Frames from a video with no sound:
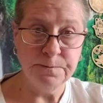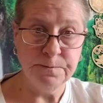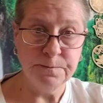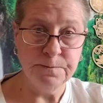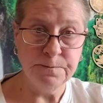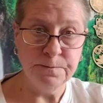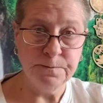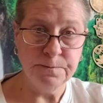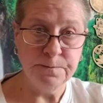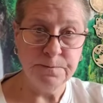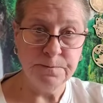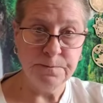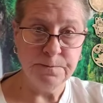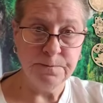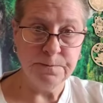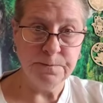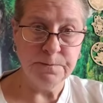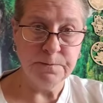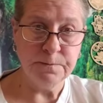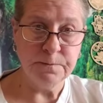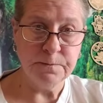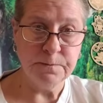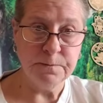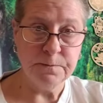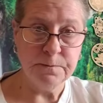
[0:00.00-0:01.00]

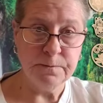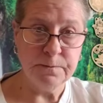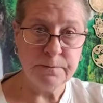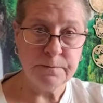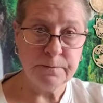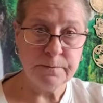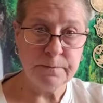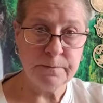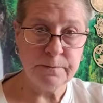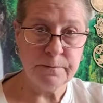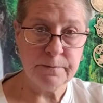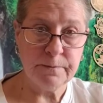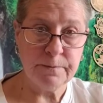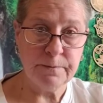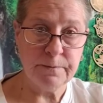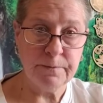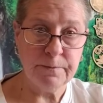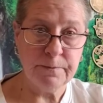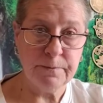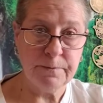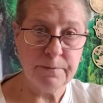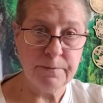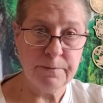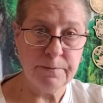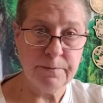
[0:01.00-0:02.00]

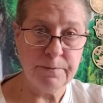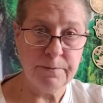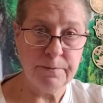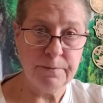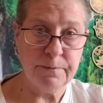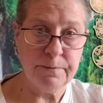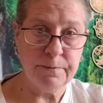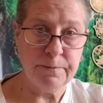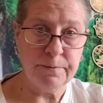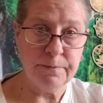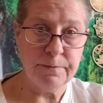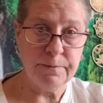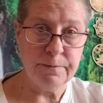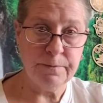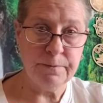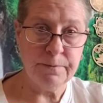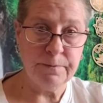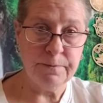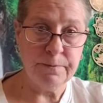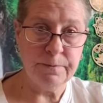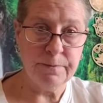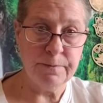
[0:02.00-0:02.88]
(no one is talking)